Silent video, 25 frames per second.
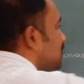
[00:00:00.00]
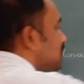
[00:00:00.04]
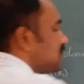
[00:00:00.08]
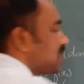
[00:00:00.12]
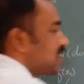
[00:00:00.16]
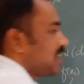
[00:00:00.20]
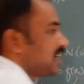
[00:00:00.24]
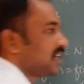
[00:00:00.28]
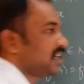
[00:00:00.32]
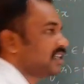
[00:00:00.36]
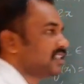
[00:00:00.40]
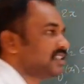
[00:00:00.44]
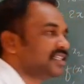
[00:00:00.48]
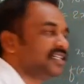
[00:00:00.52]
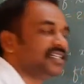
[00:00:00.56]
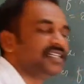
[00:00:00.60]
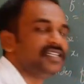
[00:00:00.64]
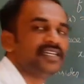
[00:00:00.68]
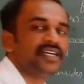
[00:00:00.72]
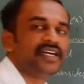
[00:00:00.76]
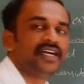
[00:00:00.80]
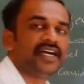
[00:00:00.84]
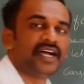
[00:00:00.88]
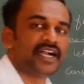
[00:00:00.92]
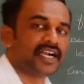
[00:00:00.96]
just taken
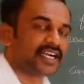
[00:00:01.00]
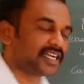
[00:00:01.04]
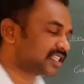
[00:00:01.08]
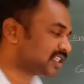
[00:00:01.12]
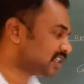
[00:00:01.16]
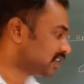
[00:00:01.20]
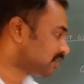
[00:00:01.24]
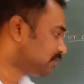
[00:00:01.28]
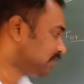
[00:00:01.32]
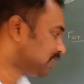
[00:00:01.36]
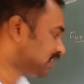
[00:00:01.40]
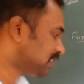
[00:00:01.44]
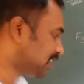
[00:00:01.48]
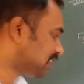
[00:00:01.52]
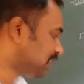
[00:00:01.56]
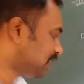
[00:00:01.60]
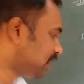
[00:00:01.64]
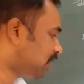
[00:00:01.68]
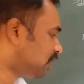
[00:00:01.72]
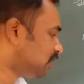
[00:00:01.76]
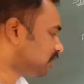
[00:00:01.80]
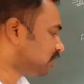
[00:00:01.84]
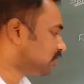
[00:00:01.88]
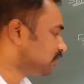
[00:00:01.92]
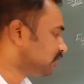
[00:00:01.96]
the another method
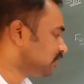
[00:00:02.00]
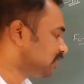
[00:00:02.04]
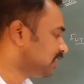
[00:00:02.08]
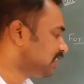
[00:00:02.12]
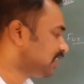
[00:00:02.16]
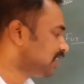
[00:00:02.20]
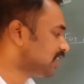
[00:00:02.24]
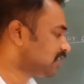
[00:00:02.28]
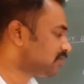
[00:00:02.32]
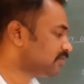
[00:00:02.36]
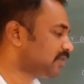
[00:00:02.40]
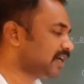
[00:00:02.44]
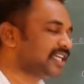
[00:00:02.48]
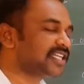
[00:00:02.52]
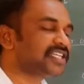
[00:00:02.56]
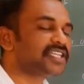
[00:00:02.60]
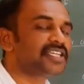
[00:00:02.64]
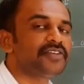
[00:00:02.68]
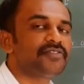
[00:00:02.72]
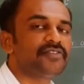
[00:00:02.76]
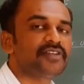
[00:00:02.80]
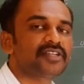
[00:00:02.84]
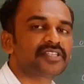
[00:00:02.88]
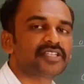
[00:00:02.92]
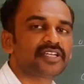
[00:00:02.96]
onto. Here,
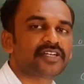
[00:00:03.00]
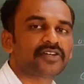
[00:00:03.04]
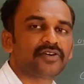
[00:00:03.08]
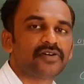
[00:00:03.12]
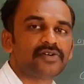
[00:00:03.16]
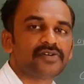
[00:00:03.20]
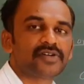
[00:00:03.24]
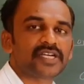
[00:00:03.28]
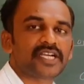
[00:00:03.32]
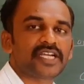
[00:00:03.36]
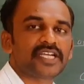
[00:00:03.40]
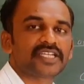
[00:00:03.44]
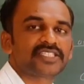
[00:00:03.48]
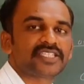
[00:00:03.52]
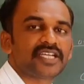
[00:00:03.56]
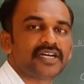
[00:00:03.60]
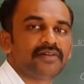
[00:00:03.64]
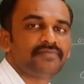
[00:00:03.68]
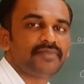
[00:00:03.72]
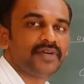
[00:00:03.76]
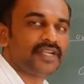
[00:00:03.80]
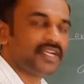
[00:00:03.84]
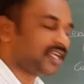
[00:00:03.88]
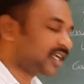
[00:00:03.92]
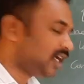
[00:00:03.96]
by giving the counter
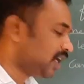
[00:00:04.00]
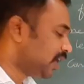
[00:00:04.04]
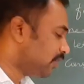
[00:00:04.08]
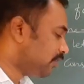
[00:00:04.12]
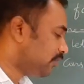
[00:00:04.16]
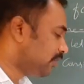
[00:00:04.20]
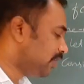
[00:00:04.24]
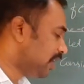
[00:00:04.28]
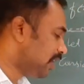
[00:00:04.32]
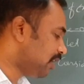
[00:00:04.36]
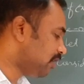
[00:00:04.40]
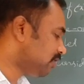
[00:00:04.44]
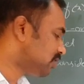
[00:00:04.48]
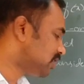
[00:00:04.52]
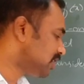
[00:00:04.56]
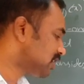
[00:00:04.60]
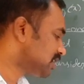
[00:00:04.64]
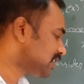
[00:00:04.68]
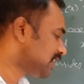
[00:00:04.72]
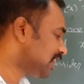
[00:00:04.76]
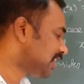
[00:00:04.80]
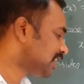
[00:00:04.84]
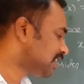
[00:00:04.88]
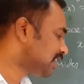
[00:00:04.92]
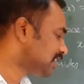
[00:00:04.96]
example, we have
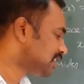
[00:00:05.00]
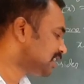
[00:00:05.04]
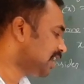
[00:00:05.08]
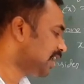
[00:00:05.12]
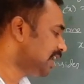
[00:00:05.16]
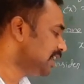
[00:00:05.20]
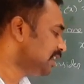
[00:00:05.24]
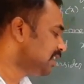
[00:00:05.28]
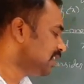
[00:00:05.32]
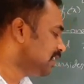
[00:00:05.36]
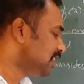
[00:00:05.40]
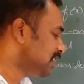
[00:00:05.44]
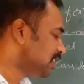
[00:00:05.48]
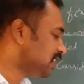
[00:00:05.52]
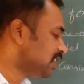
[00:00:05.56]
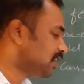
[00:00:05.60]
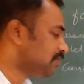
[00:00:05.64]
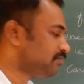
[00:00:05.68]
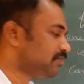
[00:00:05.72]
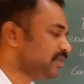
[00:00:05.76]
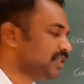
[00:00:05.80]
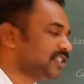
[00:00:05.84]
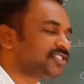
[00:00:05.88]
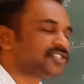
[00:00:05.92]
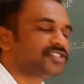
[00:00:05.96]
decided that
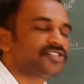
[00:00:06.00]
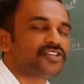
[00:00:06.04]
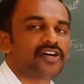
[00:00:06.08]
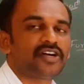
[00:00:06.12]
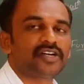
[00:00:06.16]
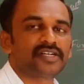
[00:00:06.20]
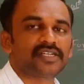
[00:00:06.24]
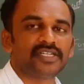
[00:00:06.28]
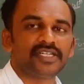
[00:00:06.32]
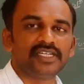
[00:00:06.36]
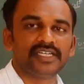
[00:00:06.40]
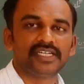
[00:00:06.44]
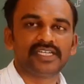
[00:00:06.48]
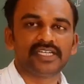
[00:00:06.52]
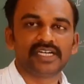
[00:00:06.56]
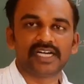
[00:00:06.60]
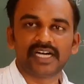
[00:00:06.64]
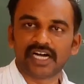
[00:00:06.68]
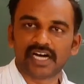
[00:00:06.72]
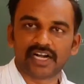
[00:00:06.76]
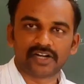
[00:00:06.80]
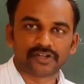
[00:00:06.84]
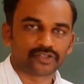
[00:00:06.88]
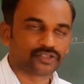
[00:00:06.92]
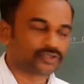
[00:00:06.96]
f is not
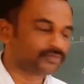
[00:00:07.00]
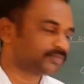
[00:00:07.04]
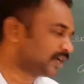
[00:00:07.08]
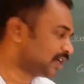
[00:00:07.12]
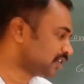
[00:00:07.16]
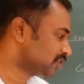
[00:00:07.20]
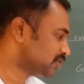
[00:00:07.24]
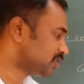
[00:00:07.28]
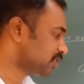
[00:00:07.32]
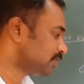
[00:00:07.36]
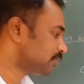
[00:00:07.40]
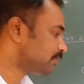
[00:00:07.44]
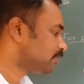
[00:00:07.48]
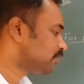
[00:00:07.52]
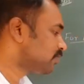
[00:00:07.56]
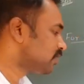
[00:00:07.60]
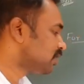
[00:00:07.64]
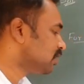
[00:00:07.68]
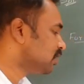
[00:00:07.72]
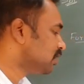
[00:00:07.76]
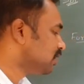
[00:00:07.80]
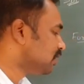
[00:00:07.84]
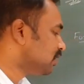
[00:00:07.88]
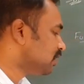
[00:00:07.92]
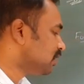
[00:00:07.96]
a onto
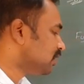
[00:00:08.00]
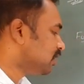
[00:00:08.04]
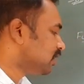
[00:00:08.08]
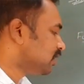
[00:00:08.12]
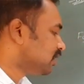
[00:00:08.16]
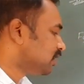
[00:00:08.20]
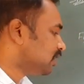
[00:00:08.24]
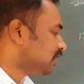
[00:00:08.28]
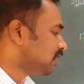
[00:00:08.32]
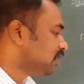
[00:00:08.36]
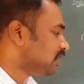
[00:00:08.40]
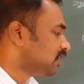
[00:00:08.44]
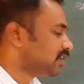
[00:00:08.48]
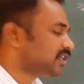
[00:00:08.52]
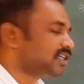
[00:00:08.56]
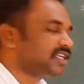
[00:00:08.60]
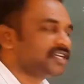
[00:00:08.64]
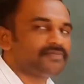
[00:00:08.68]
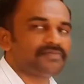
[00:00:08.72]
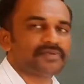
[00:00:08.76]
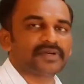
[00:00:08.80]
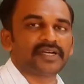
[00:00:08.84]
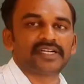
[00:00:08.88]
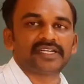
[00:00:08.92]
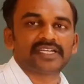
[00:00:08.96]
function.
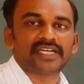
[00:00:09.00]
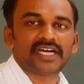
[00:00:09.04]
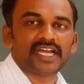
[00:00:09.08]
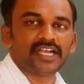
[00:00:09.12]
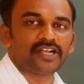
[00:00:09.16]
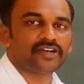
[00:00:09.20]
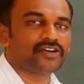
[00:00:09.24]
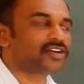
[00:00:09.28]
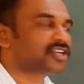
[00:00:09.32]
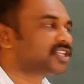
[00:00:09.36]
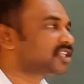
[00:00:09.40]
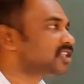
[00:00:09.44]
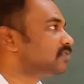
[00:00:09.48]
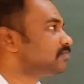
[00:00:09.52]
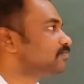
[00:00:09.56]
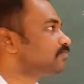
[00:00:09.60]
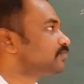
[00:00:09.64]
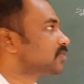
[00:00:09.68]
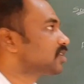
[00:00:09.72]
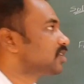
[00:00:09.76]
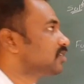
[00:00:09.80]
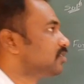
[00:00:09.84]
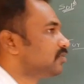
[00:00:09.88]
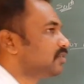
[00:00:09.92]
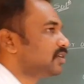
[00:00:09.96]
Different
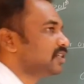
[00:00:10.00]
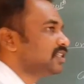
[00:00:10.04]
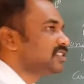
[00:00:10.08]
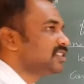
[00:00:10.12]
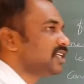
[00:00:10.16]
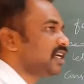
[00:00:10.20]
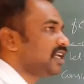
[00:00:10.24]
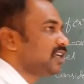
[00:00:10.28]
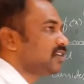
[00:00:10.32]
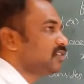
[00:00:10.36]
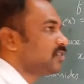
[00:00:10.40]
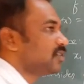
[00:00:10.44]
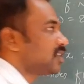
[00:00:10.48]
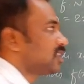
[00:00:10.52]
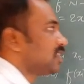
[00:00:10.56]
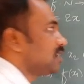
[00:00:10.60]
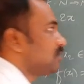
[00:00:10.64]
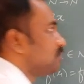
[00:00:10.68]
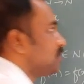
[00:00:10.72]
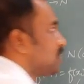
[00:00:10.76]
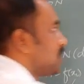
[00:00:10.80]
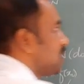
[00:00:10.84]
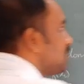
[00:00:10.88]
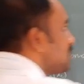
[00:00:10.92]
algorithm. What is the algorithm